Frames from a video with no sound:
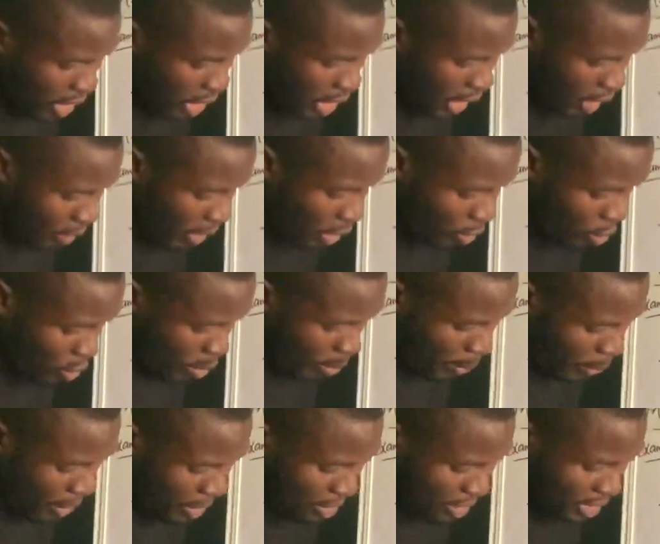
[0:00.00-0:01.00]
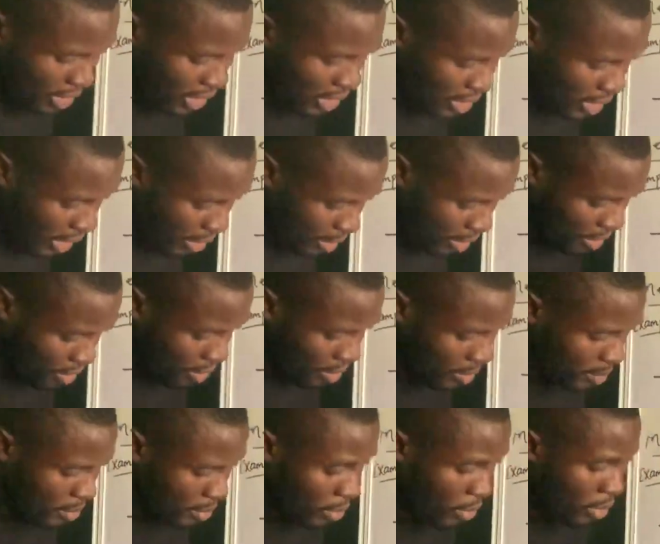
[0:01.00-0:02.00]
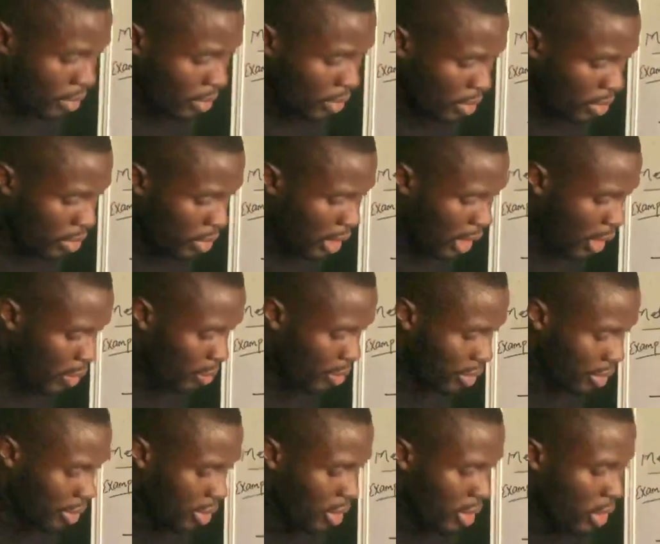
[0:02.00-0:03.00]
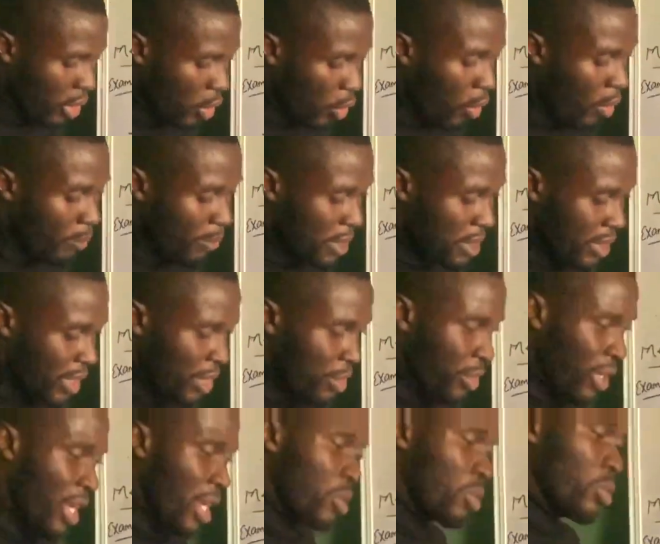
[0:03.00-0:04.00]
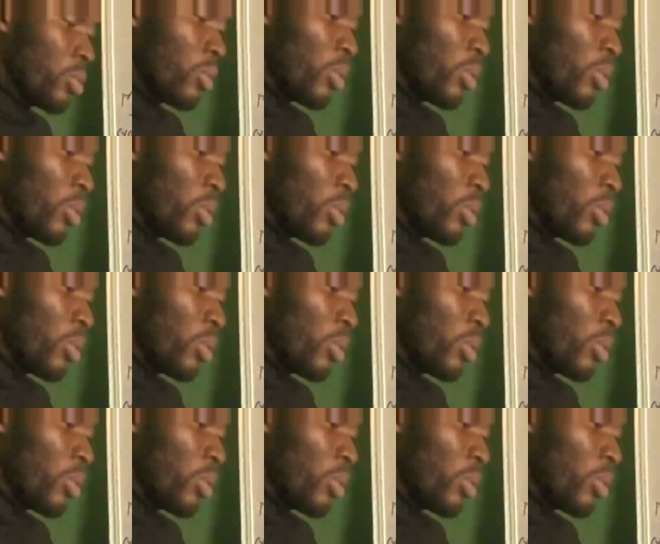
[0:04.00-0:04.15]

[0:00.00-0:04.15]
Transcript: Our arrow will point in that direction, and we complete our triangle.